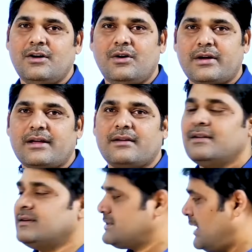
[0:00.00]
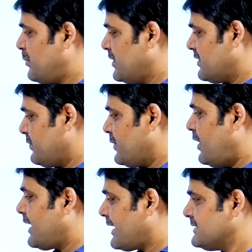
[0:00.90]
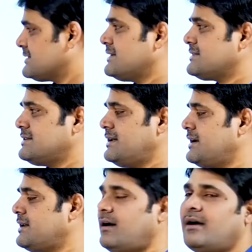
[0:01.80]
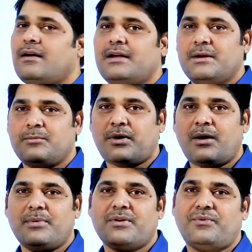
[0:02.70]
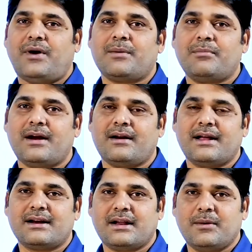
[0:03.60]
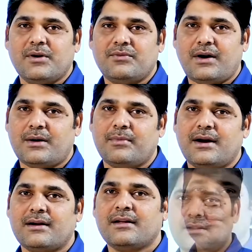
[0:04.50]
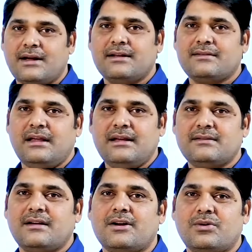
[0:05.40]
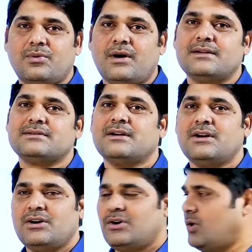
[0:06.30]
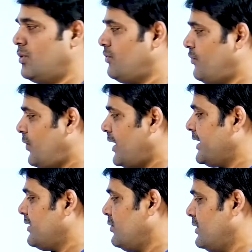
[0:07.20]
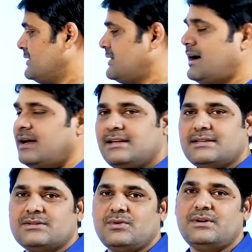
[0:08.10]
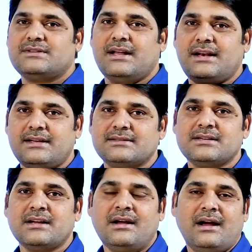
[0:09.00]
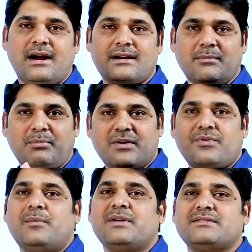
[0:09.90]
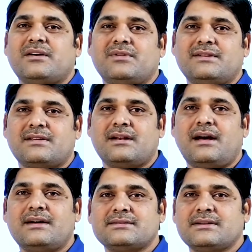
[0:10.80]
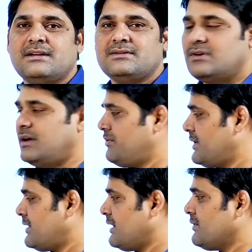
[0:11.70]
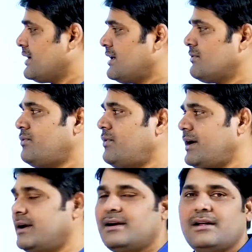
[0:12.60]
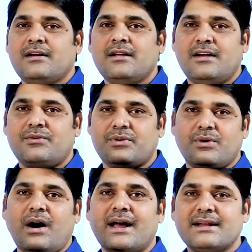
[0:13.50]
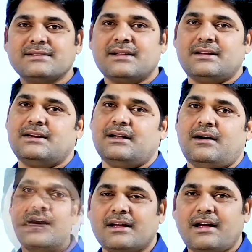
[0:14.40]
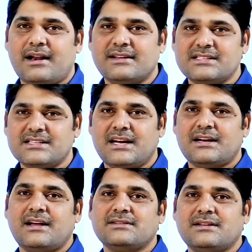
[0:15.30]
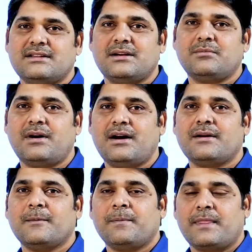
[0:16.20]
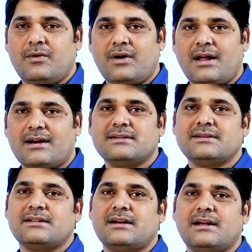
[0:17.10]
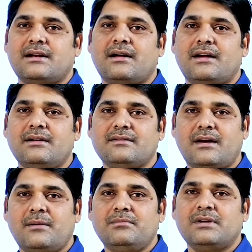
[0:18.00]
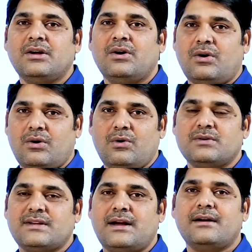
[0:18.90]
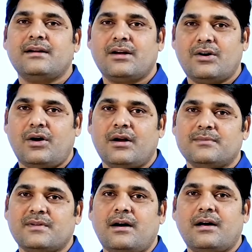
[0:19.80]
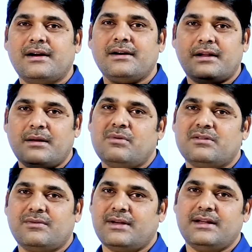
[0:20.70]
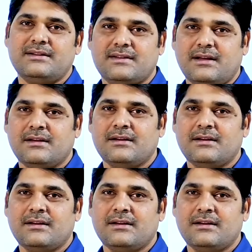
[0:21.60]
Okay, suppose if you arrange this data in proper format like table format, that is easier to us to find who is the highest, who is the least and the performance of this class. So everything we can find if you arrange the data. Arranging data is nothing but you are arranging the data in some rows and columns or in tables we can see.